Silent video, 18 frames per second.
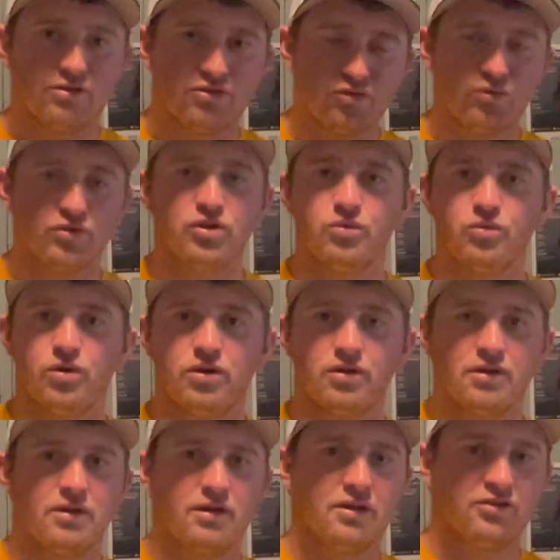do your
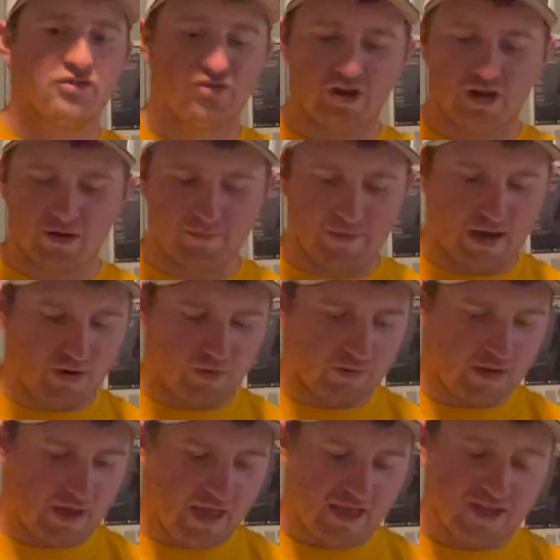work, check them
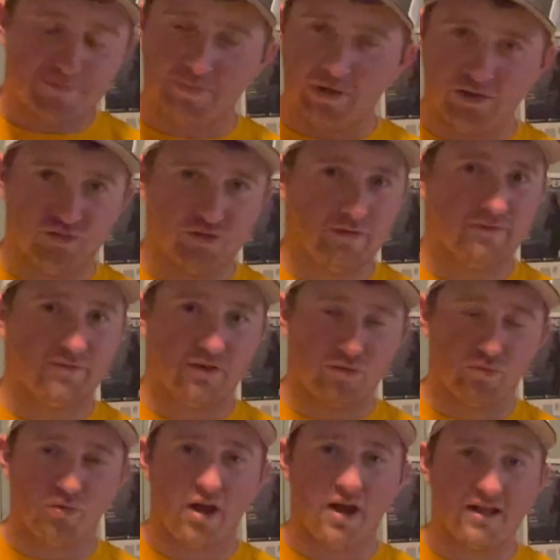out, especially if
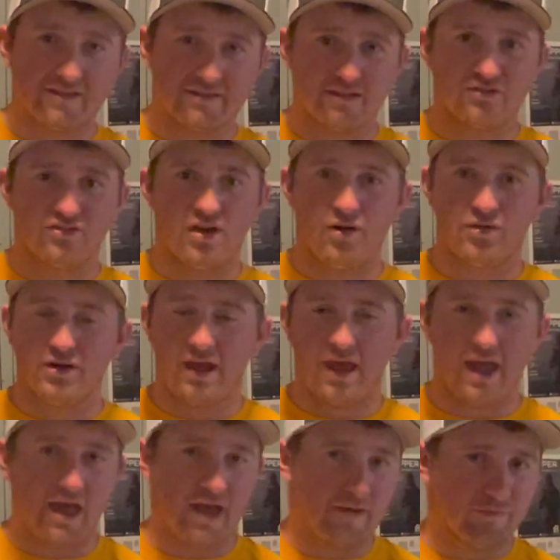they're rods that you already
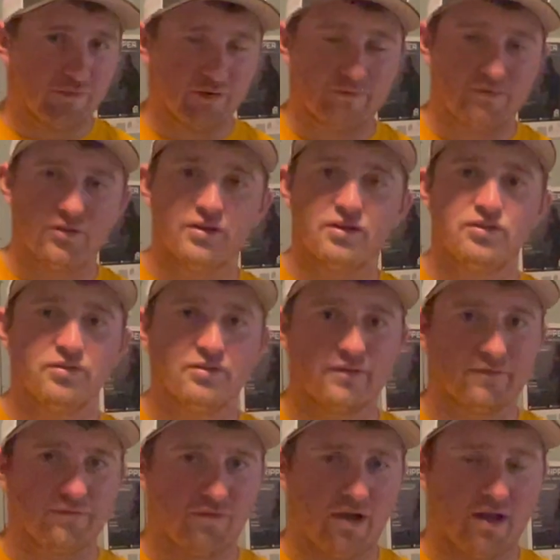have or if you can use
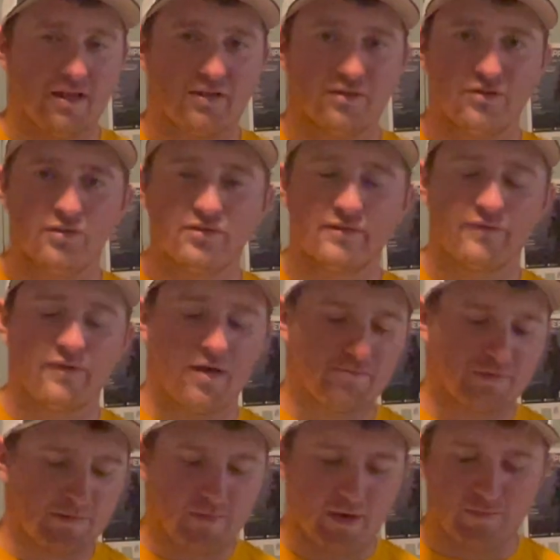a friend's, use a
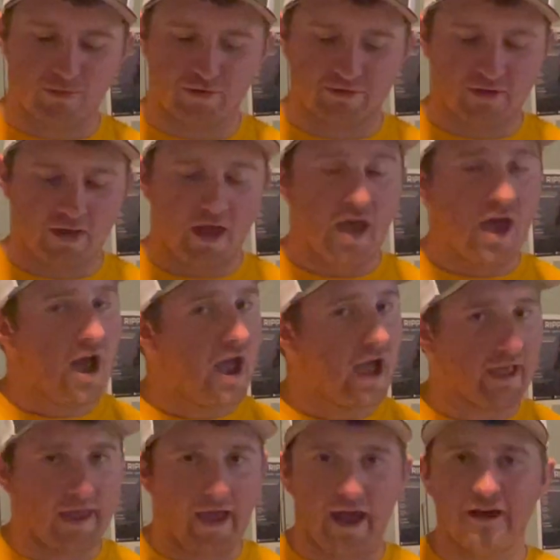family member's.
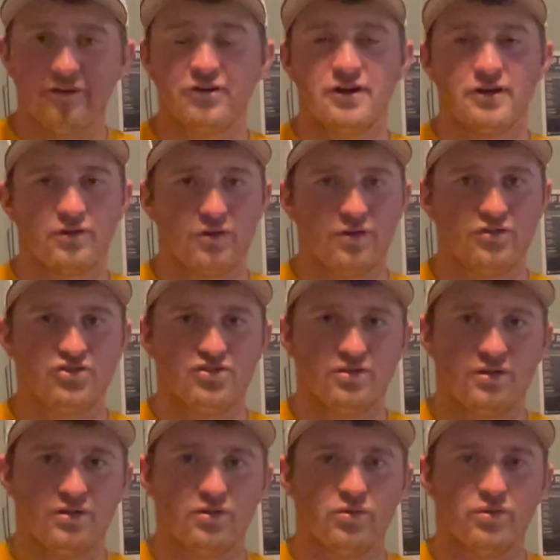I highly encourage you
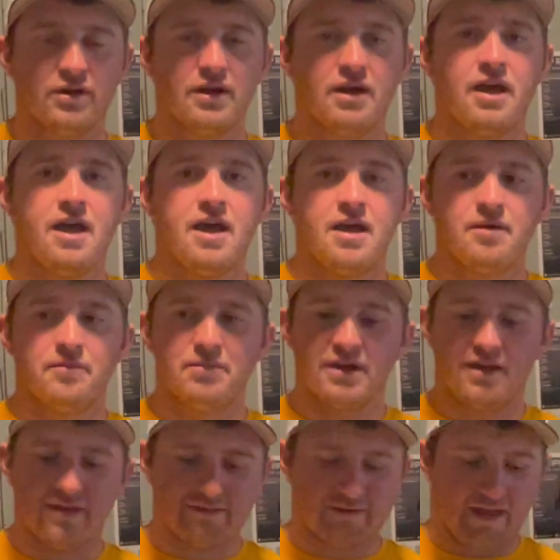to do it
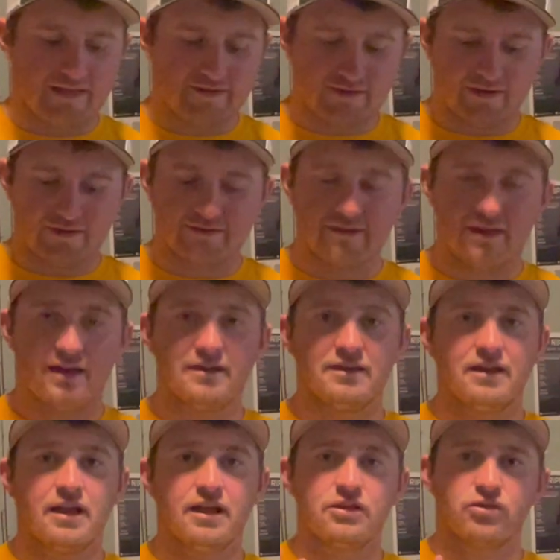because as I
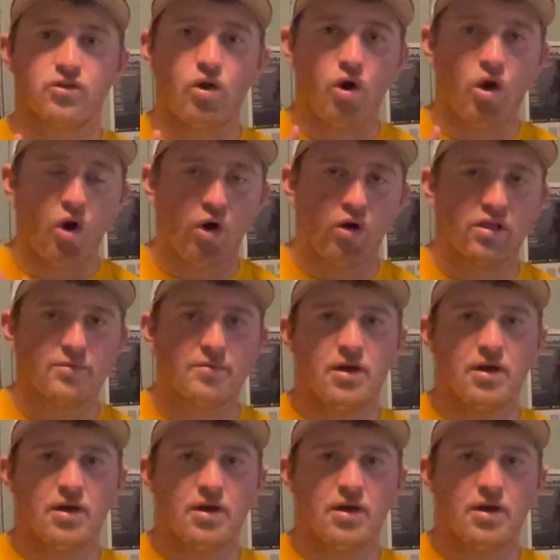said, it's all